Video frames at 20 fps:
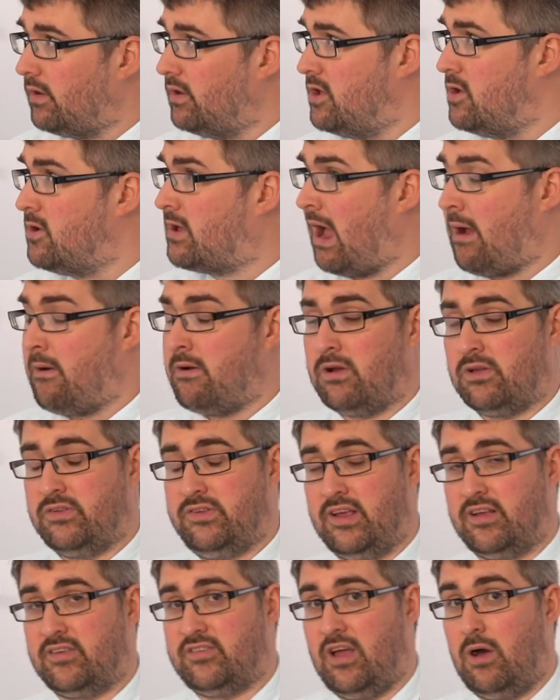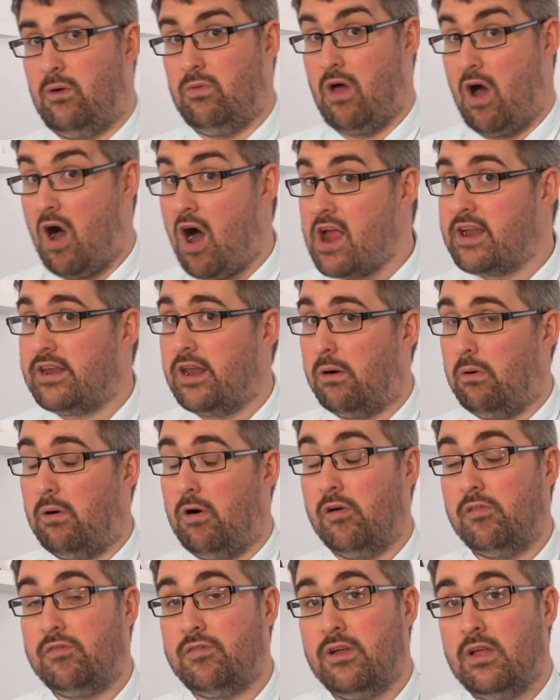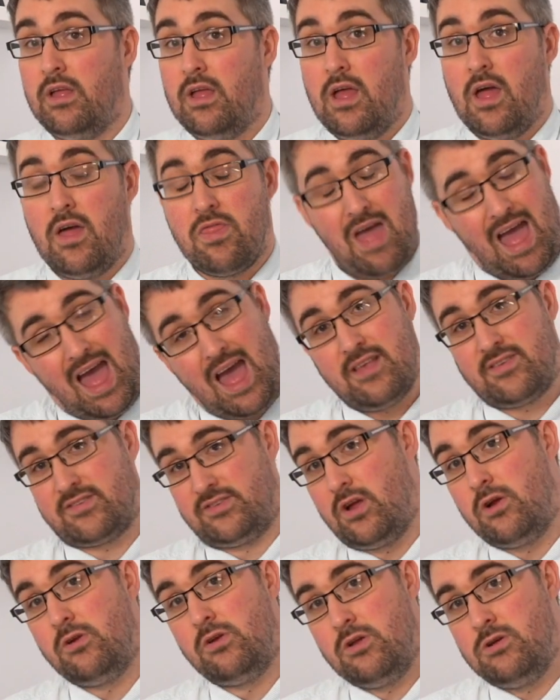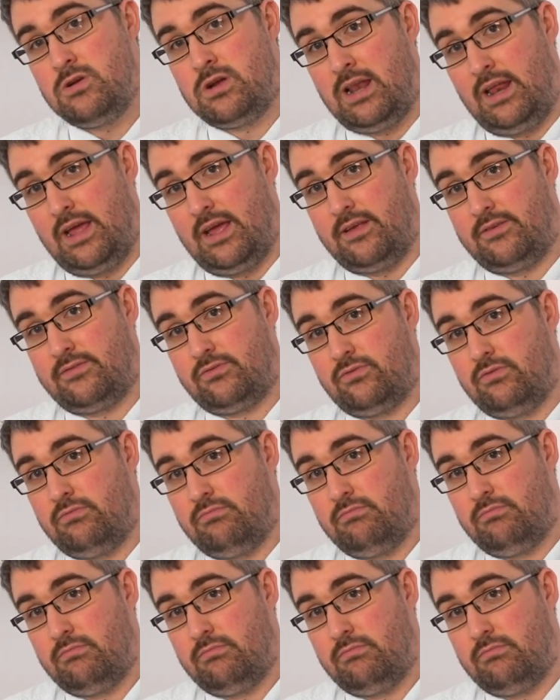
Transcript: eukaryotic cell that I know of that has no nucleus.